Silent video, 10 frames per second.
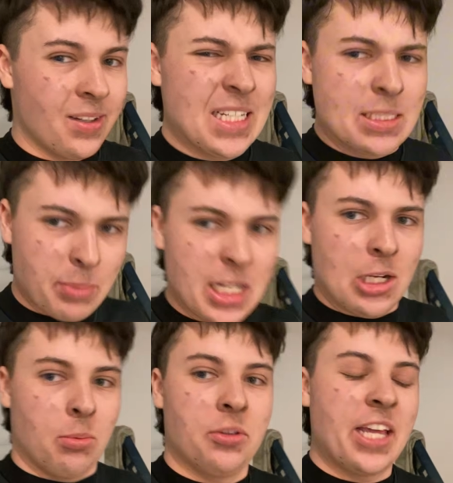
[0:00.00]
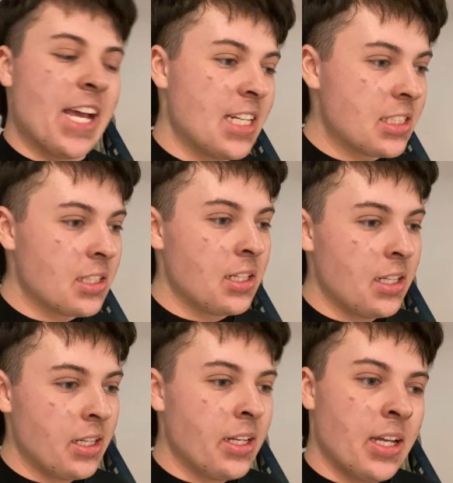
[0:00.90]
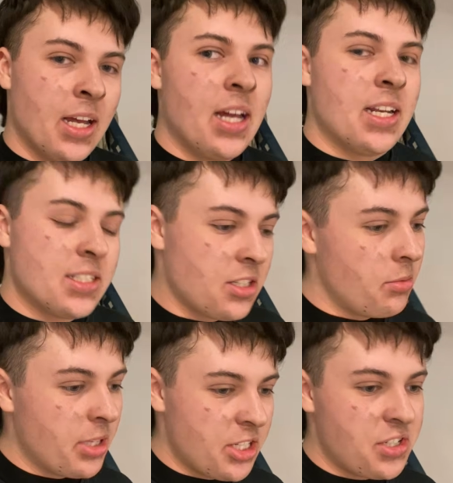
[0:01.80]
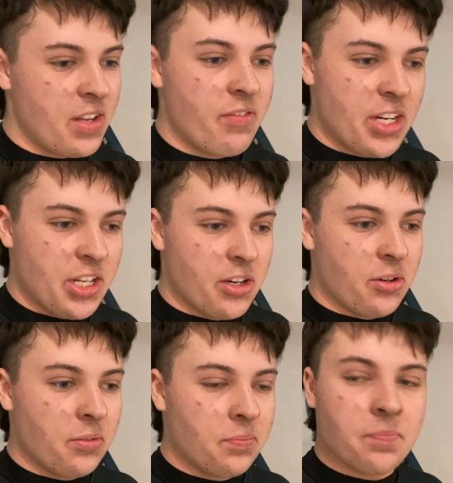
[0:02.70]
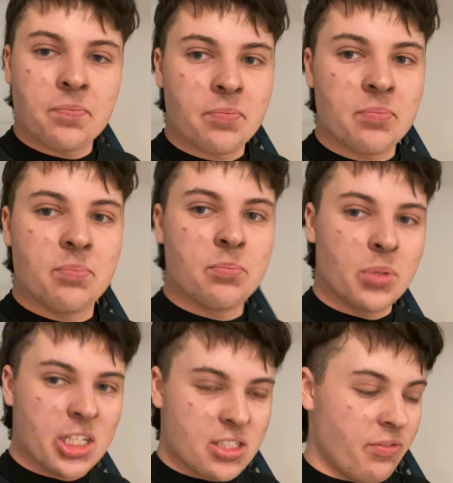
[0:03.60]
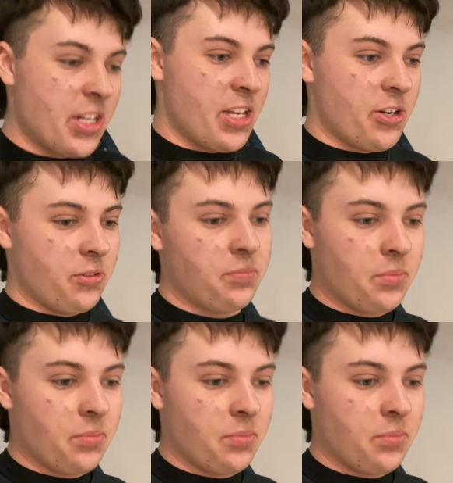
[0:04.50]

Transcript: It's been a couple days and it's gonna be a shit video, but it's a video.